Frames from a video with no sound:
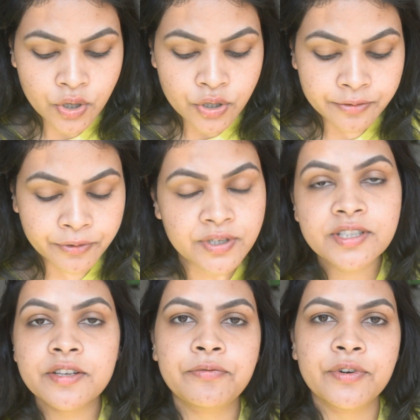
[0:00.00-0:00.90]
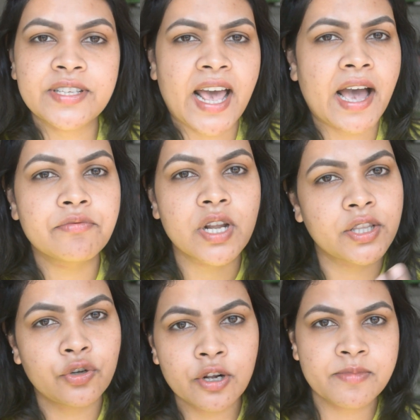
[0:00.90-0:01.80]
So first thing first, I have
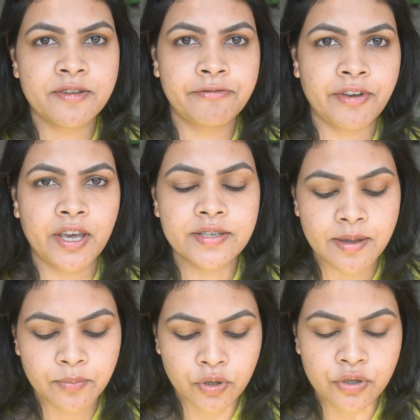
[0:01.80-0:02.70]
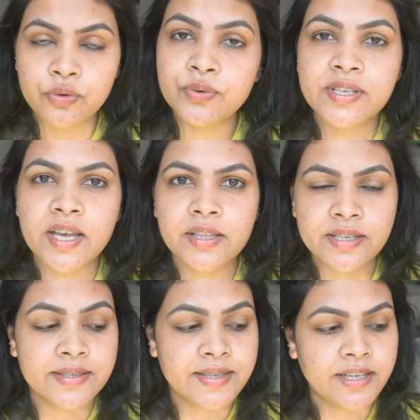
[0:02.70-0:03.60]
nothing on my face. I'm going to use
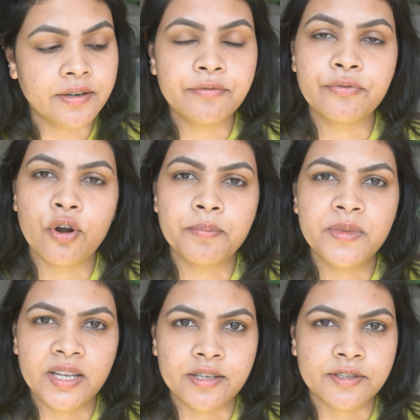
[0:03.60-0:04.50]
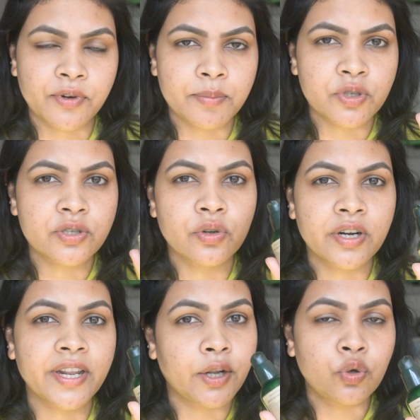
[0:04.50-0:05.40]
this serum from the Innisfree. I'm just
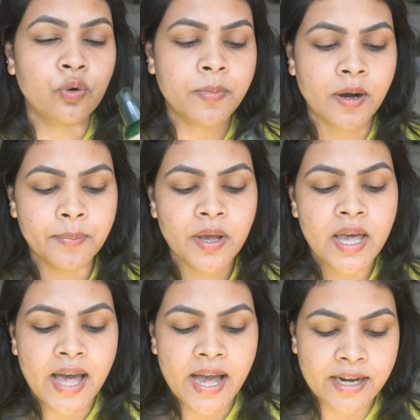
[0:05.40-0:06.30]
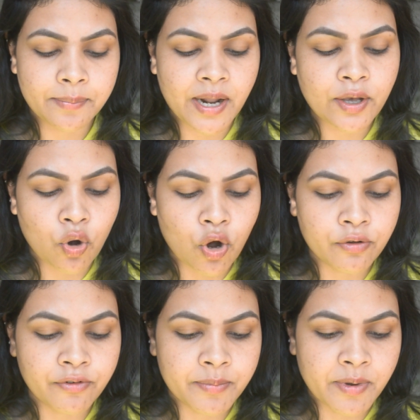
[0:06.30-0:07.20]
going to take 2 pumps and apply
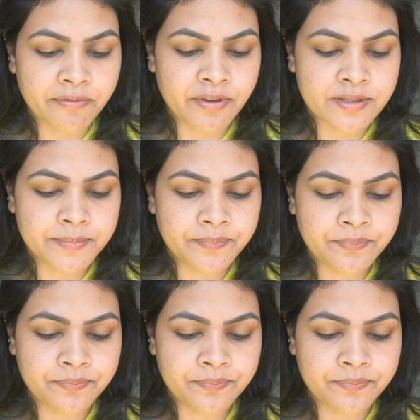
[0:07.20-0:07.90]
all over my face.